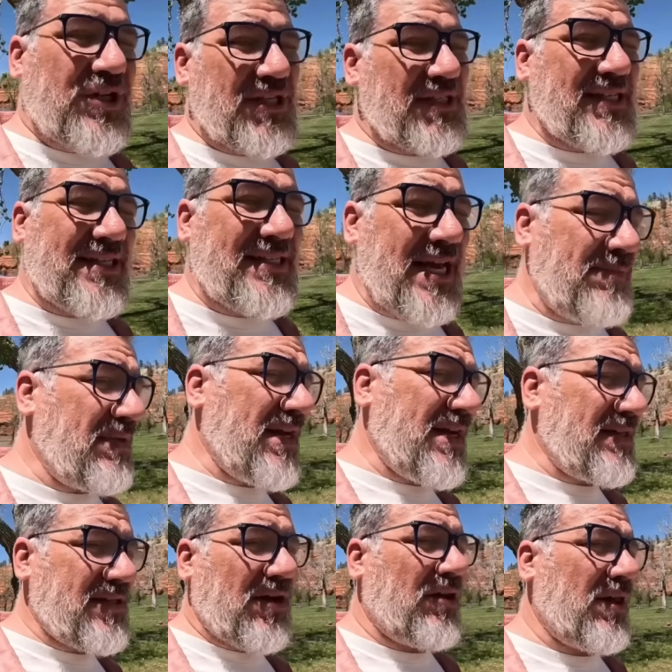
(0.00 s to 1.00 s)
is the same thing
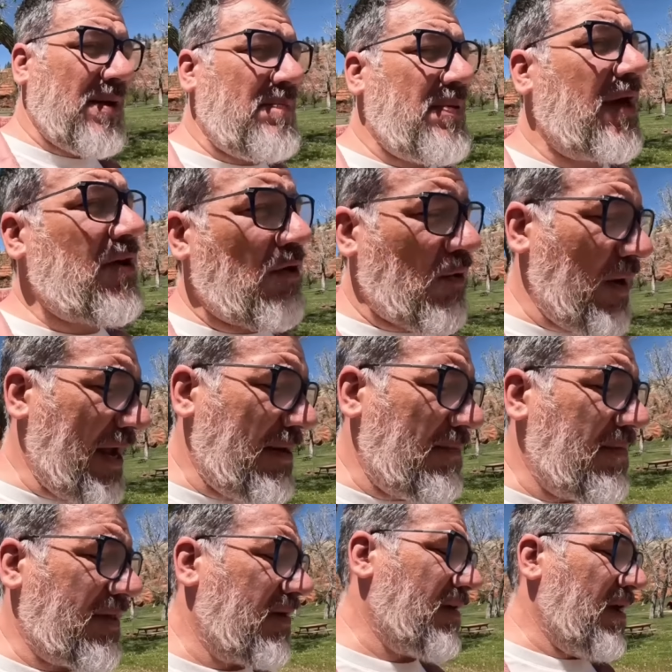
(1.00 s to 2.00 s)
as an Olympic queen,
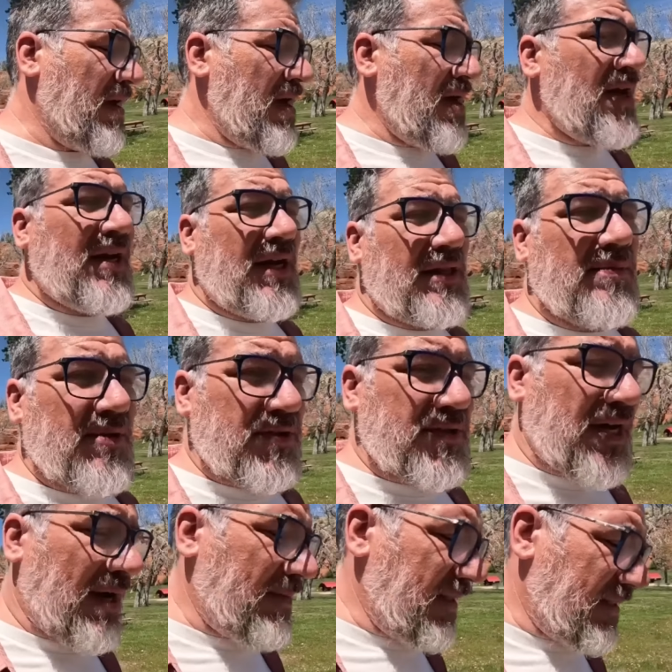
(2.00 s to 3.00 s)
but they're not the most
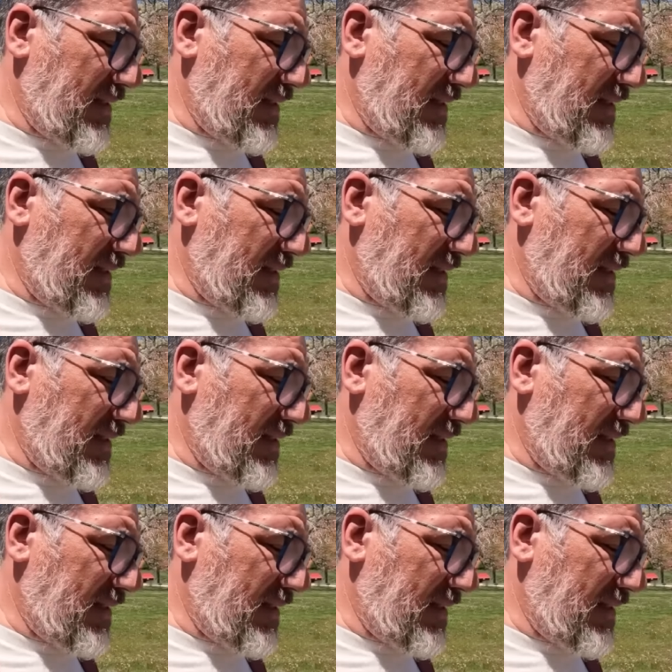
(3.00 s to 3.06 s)
common